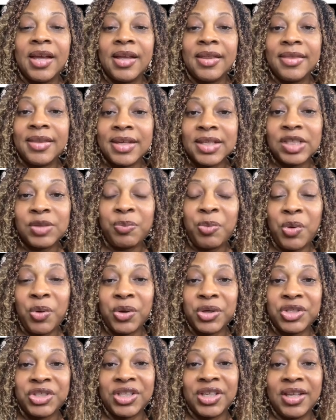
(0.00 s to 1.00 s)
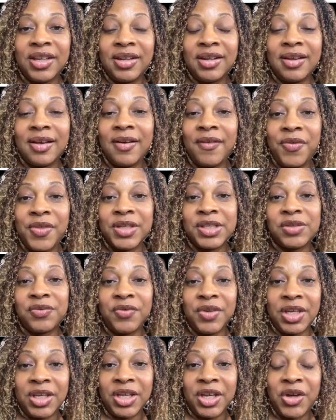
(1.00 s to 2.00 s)
This portion of this
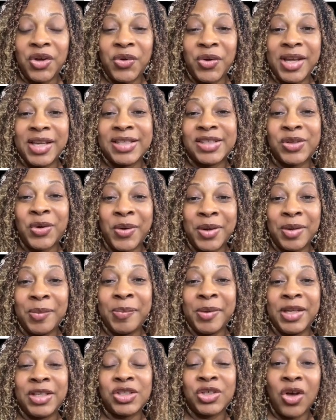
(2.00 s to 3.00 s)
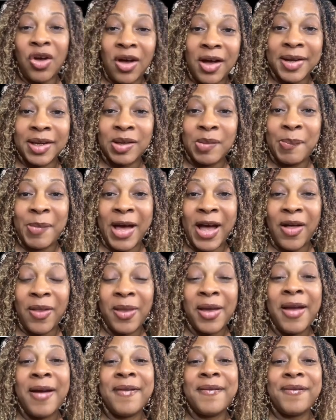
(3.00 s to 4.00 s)
video is going to be talking about
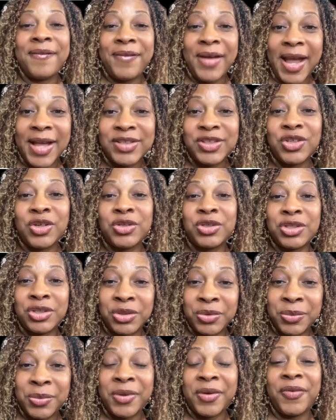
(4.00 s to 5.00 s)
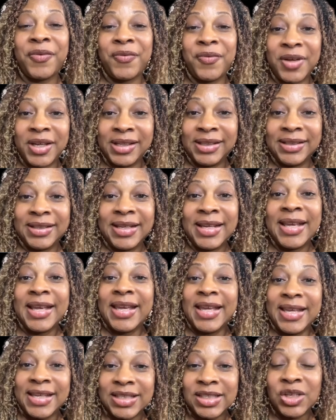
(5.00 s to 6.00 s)
faster to the fun.
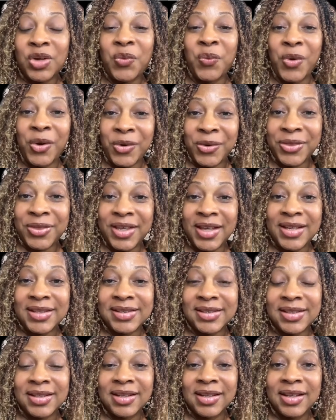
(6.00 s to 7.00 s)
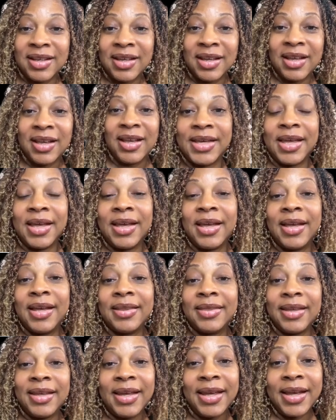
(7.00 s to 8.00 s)
Is it worth it?
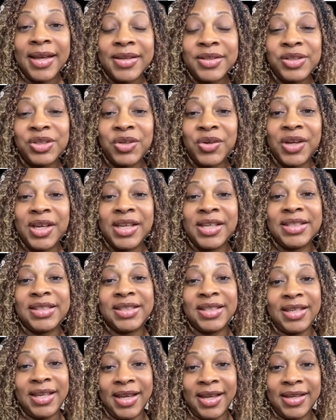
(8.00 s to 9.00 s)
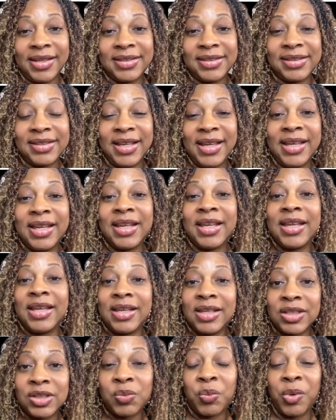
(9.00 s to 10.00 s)
The answer is yes, it
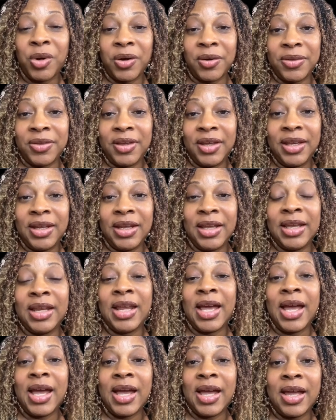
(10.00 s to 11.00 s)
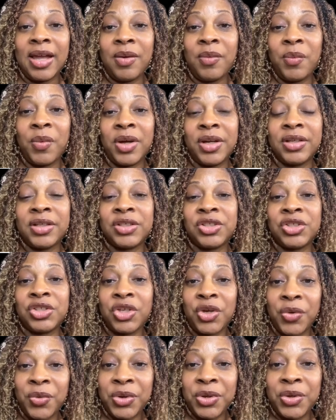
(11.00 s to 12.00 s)
is worth it. And I want to
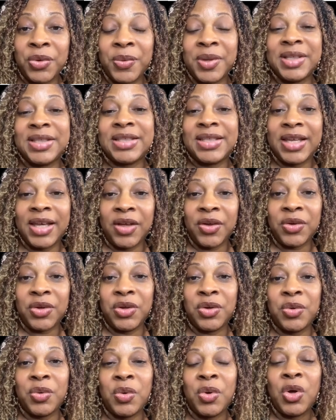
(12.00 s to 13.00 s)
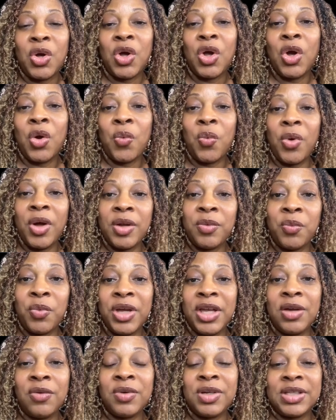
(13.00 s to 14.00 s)
show you and tell you what
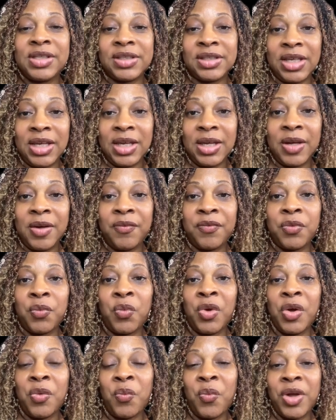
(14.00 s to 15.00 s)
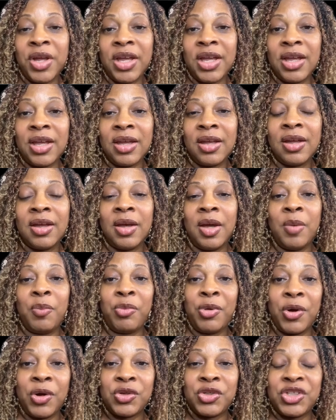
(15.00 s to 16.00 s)
we received when we
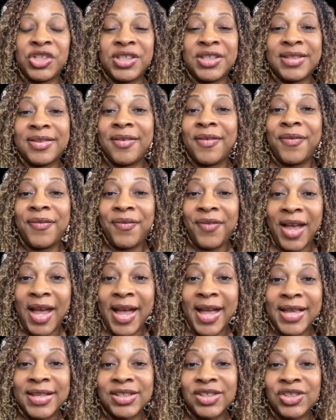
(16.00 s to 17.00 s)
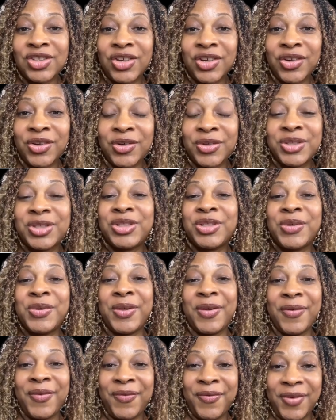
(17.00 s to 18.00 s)
purchased the faster to
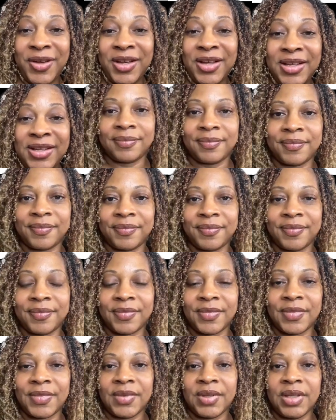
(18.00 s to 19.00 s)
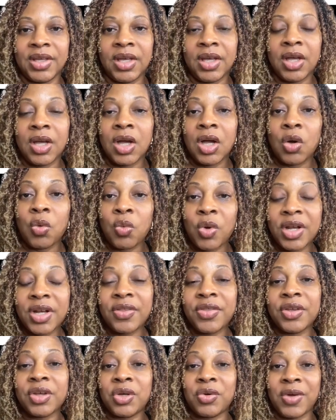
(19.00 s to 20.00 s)
the fun. One of
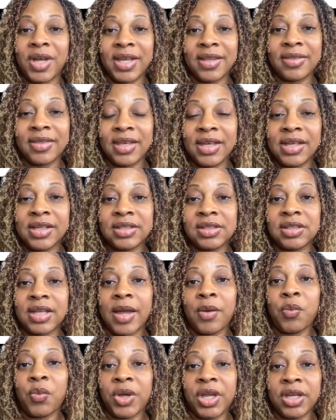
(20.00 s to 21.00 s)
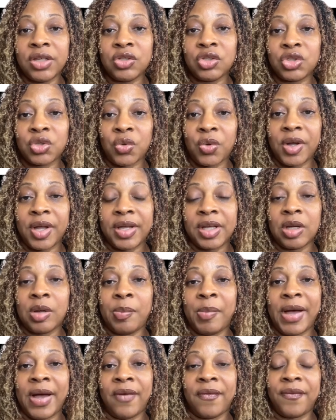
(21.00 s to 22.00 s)
the great things that we enjoyed
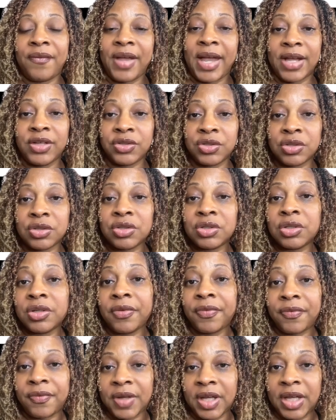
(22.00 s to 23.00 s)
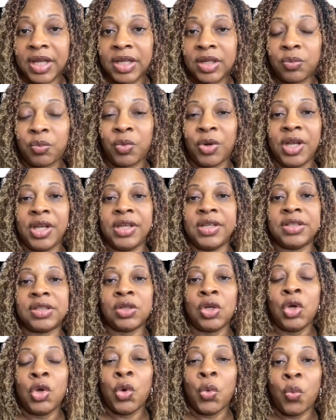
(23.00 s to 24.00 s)
about Faster to the Fun was
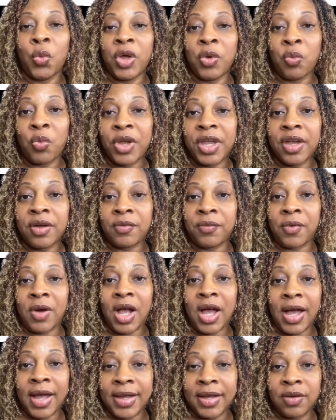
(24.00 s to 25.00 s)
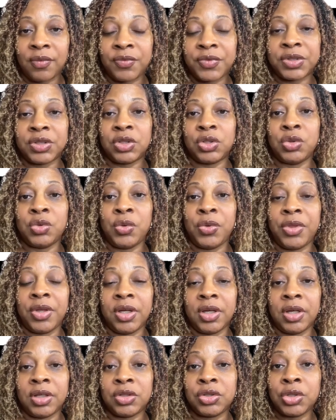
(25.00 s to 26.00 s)
when we arrived to
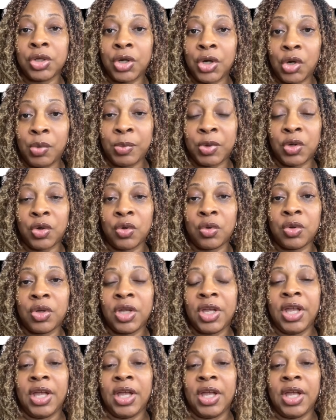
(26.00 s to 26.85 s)
the terminal,